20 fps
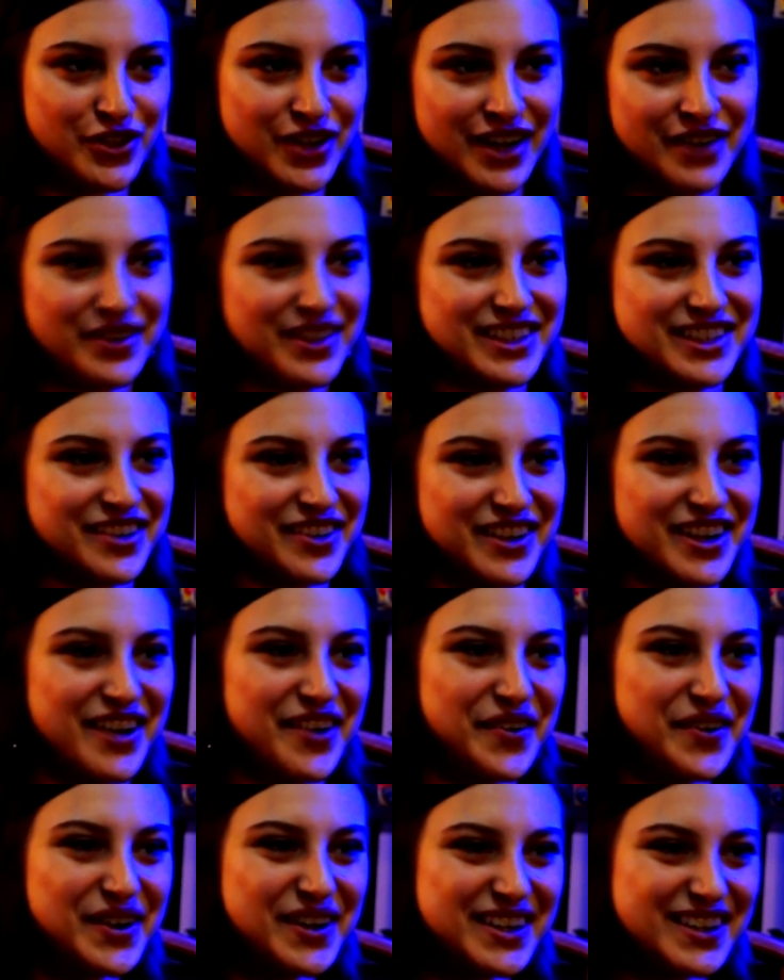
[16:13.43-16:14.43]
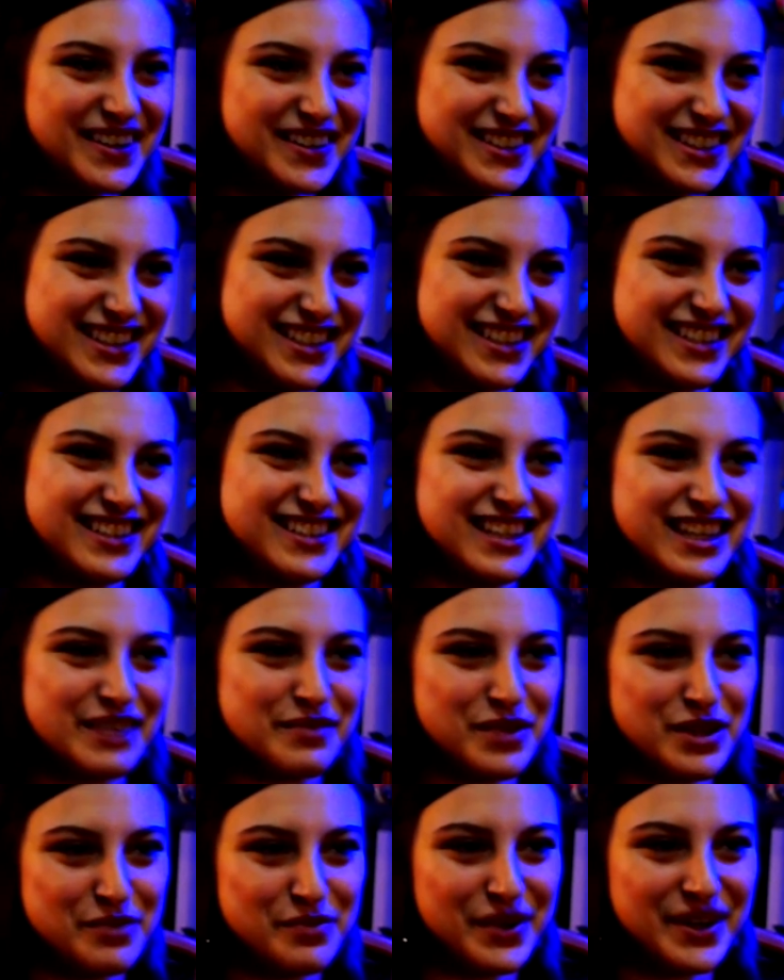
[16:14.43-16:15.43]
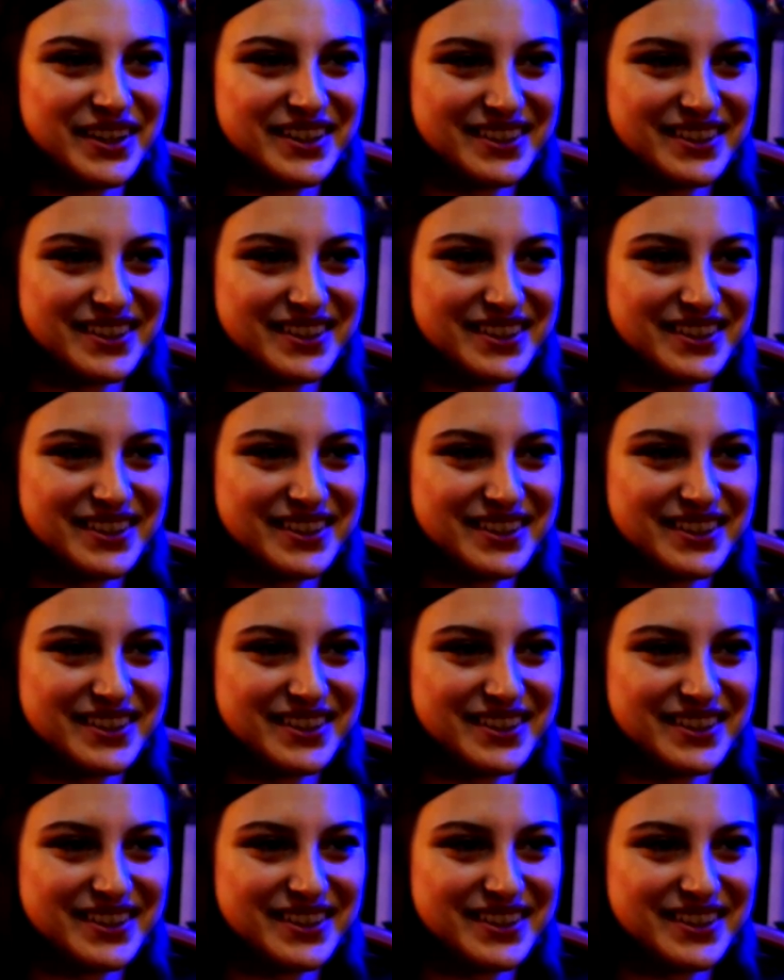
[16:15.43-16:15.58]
I really don't know where it's going to take me, but